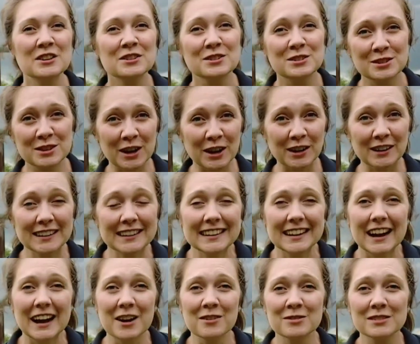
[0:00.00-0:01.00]
So
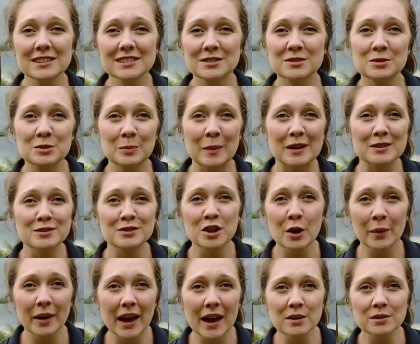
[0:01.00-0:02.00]
I wanted to talk about
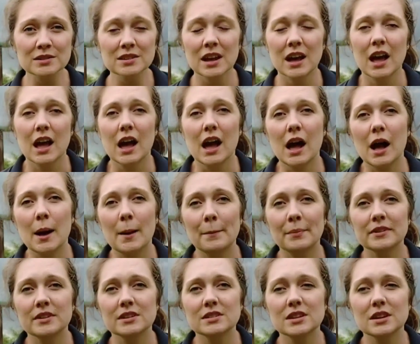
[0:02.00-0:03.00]
snowy owls
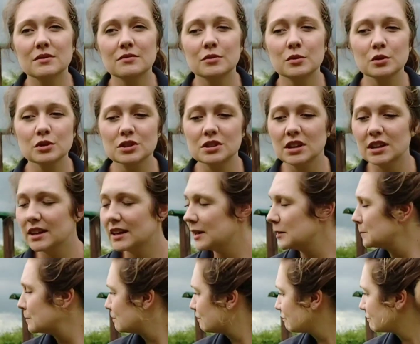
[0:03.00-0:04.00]
because
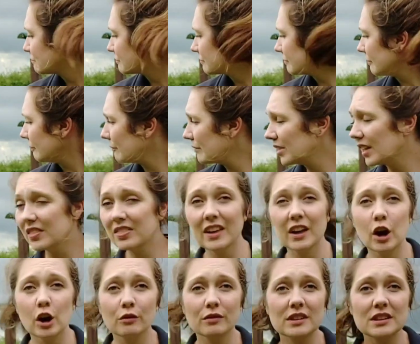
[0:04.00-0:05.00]
unfortunately they
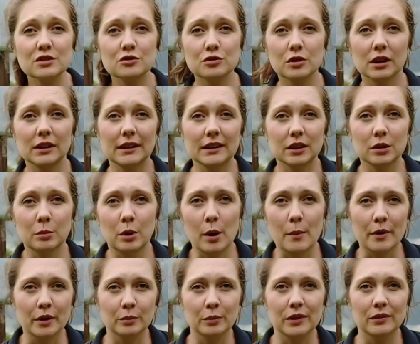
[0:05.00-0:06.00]
are really struggling at the
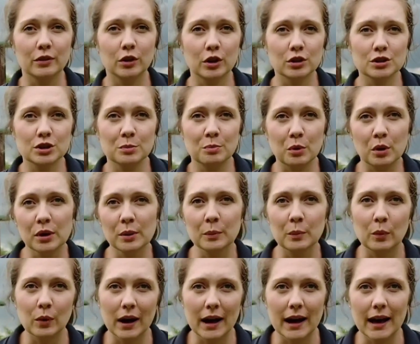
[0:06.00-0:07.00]
moment. We've got to the point
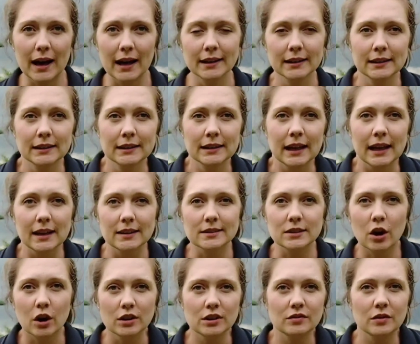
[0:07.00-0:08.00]
where it's
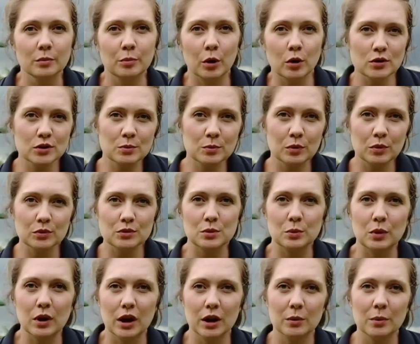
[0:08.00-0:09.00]
kind of impossible to
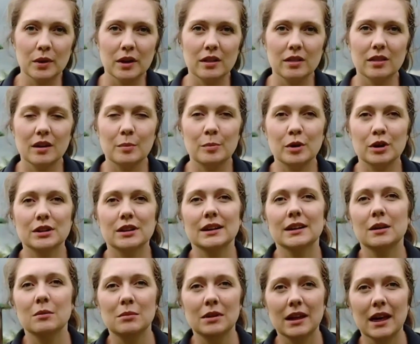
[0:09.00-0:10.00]
work with a bird like
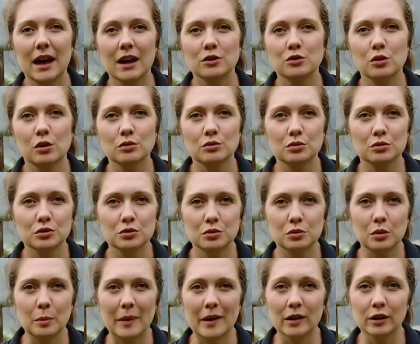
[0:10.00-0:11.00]
Gimli and not
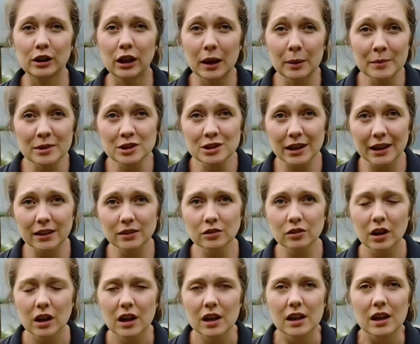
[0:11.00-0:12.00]
talk about climate
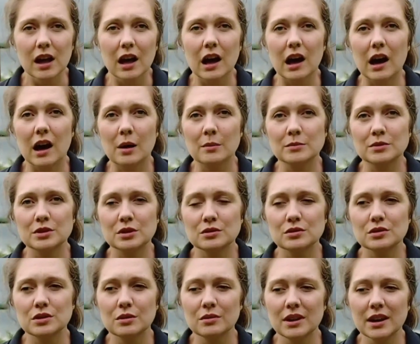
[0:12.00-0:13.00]
change. So
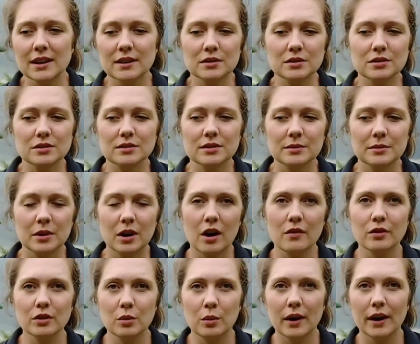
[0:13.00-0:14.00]
snowy owls
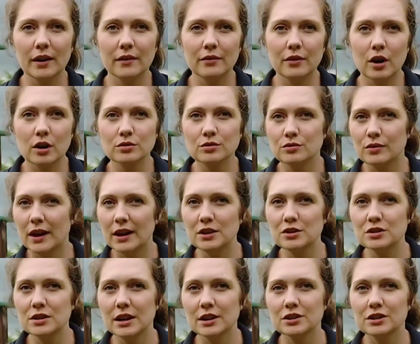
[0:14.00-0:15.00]
cover quite a vast
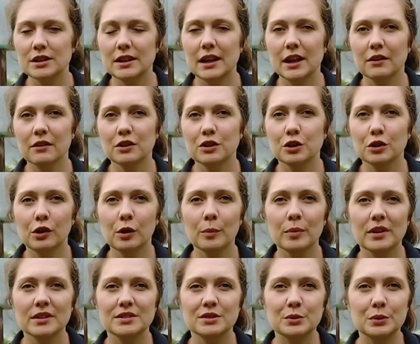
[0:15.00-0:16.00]
range, and actually here in Europe
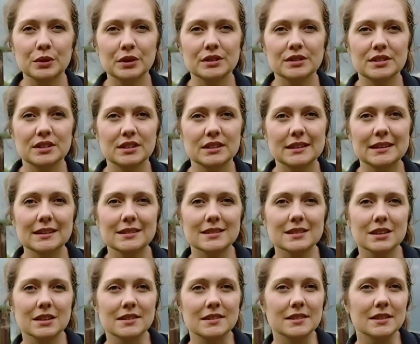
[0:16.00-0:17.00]
they're still considered least
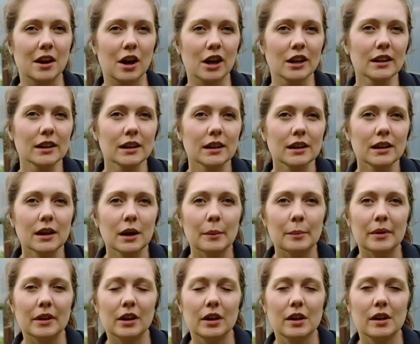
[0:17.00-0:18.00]
concern
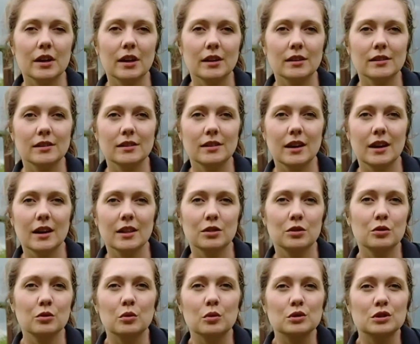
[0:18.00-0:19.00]
because they're
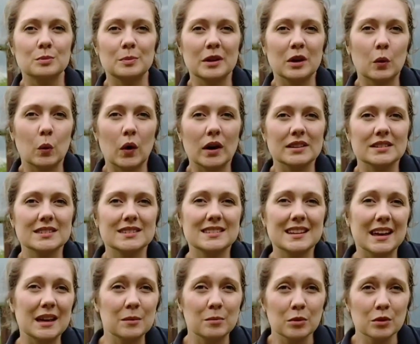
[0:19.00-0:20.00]
thought to be quite
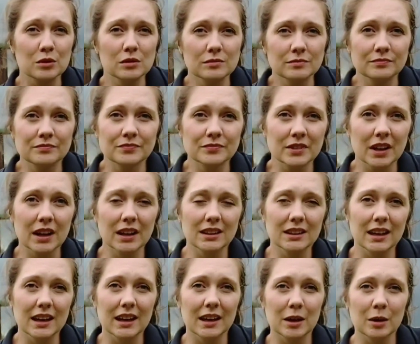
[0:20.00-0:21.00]
stable in
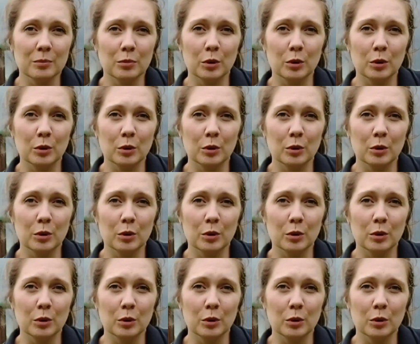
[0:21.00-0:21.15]
their